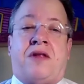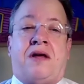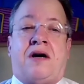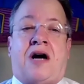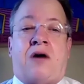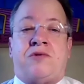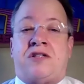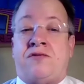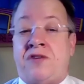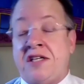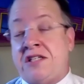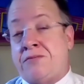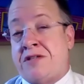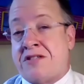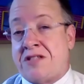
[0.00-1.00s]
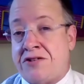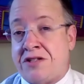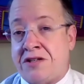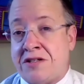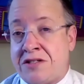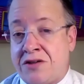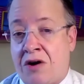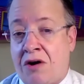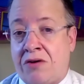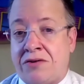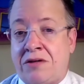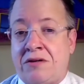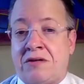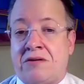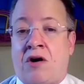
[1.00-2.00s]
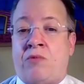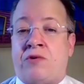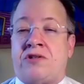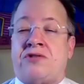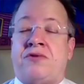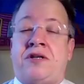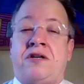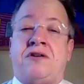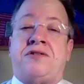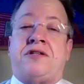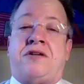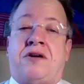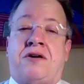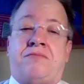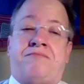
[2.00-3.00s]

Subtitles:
I was a victim of such an assault almost 3 years ago.